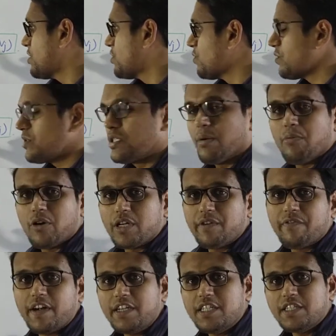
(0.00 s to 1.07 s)
use the
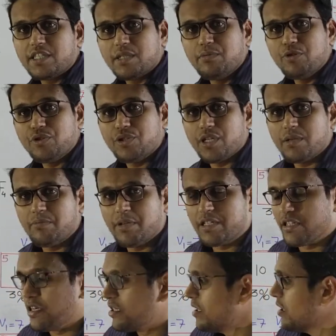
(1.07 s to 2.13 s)
modified distribution
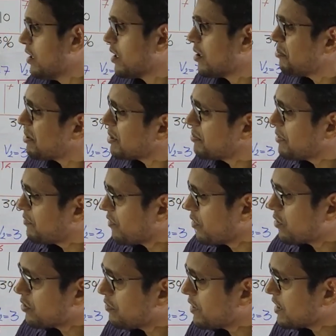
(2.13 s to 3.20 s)
method. But
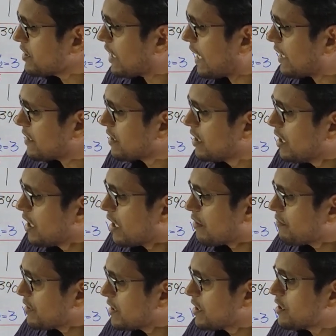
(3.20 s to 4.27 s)
before doing that,
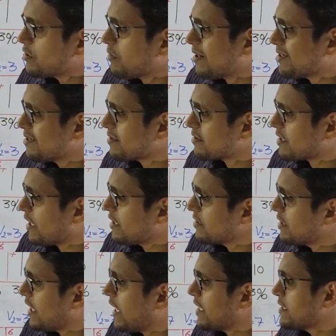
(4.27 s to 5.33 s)
we need to
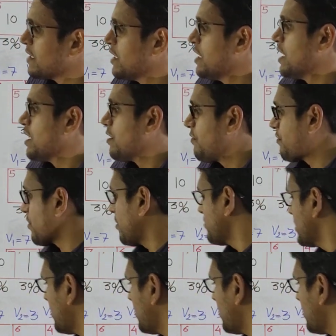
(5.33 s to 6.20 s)
understand that from